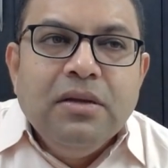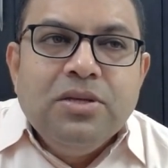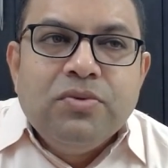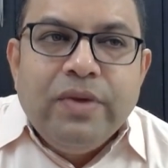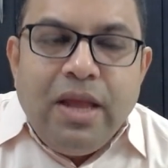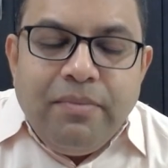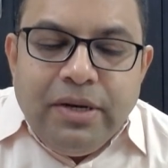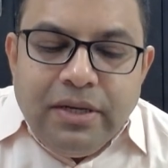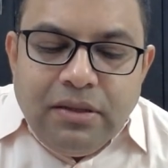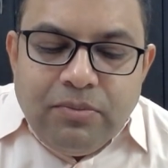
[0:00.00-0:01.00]
So when I'm
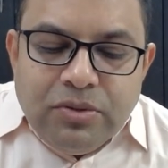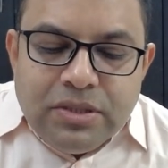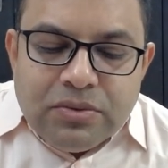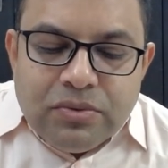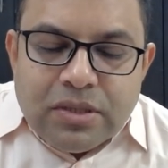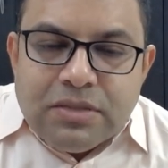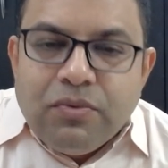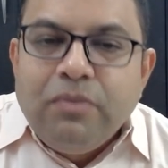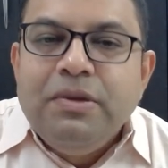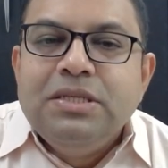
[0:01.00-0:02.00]
reading the Buddhist sutras,
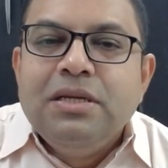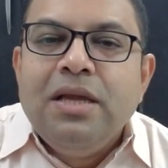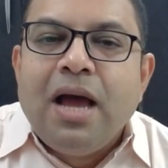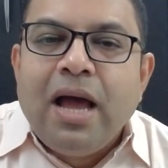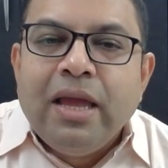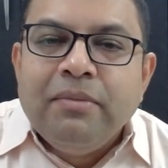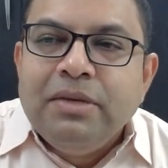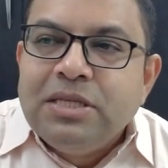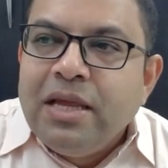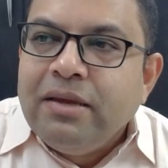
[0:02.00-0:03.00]
what basically I am,
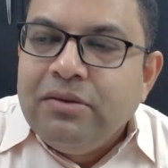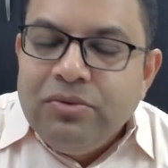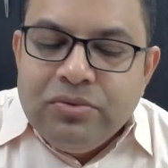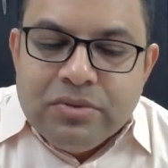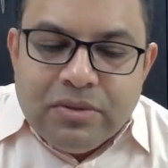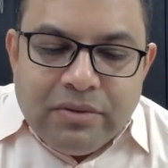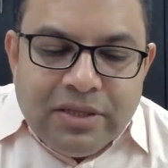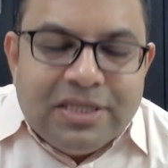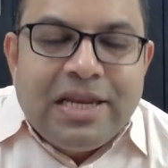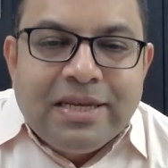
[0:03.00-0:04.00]
it's
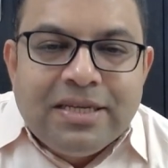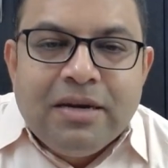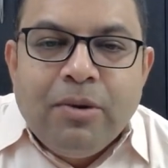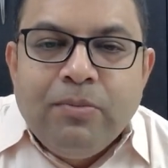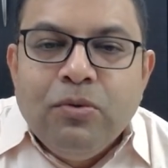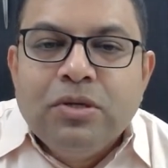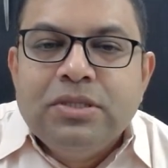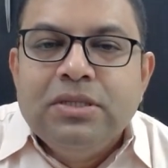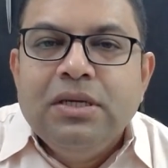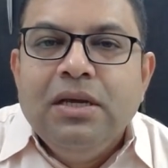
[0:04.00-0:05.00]
like said about
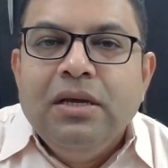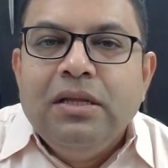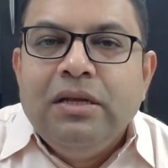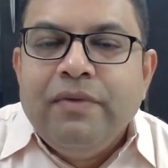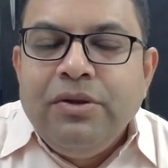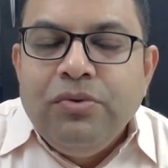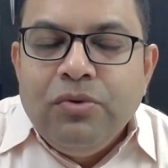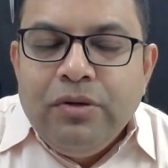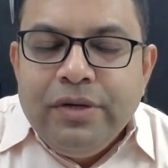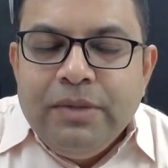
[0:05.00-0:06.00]
books, that when you
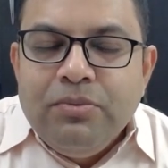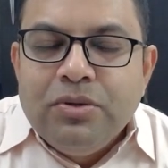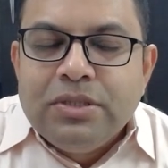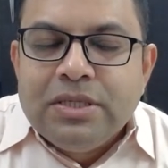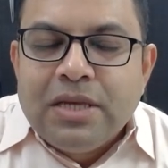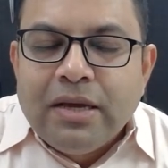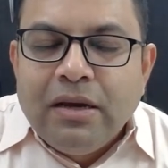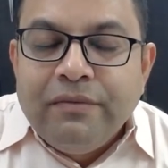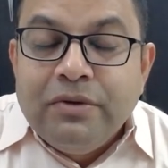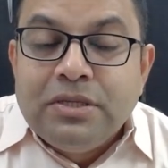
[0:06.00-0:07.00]
read books, it's like
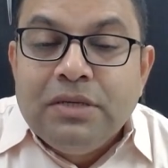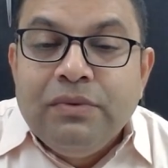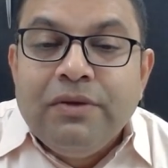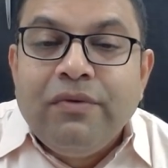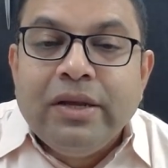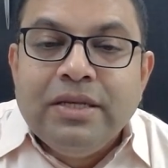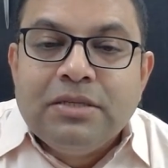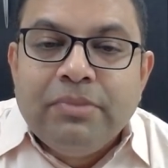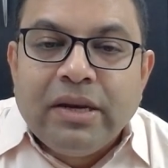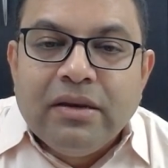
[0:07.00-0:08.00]
conversing with the
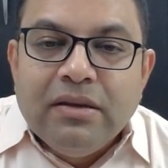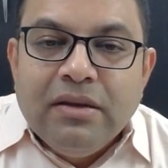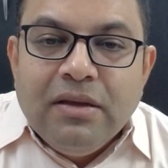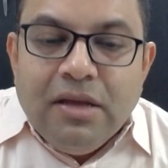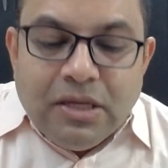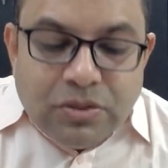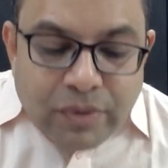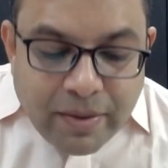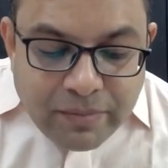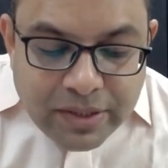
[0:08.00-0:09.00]
finest men. So
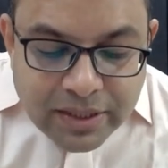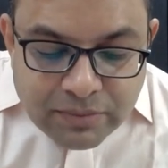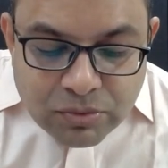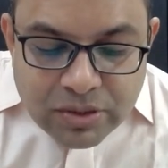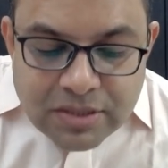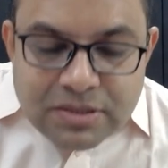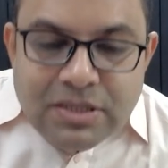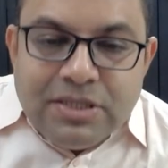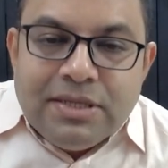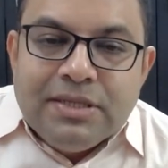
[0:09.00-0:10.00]
when I'm reading Buddha's
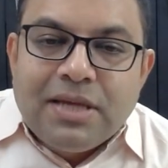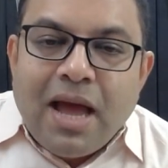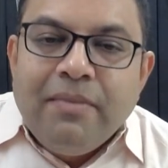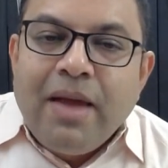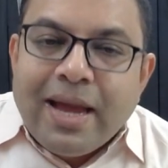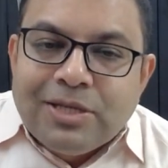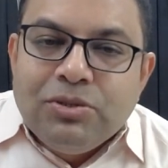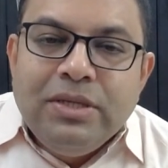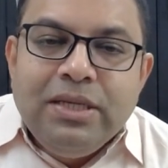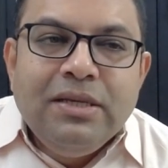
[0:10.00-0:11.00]
teachings, I'm
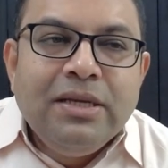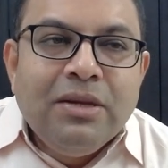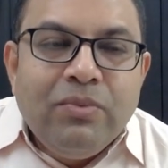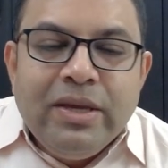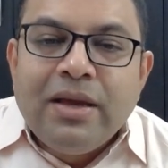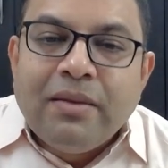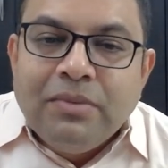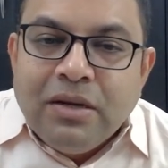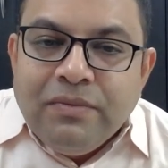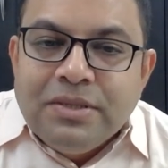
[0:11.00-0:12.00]
actually, in a way, I'm
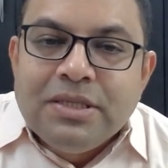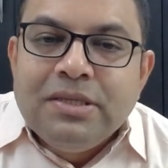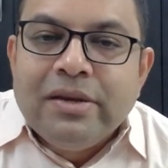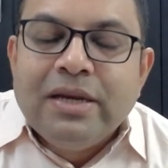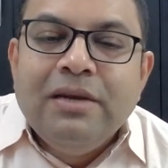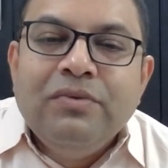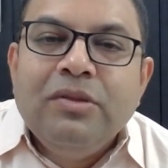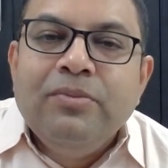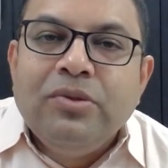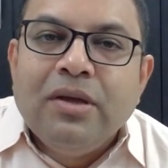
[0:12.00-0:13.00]
conversing directly with
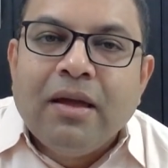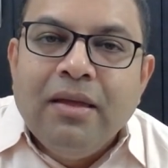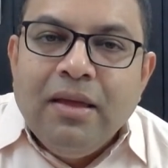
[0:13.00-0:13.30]
the Buddha.